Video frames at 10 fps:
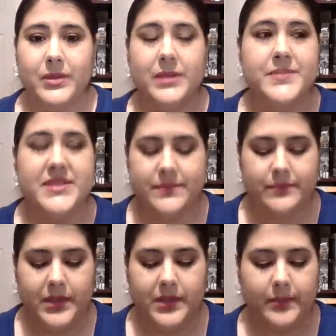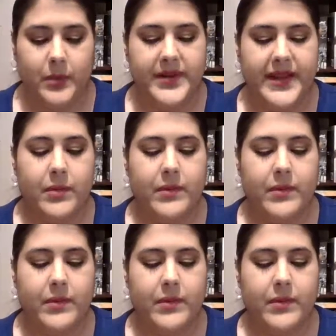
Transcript: Urban Decay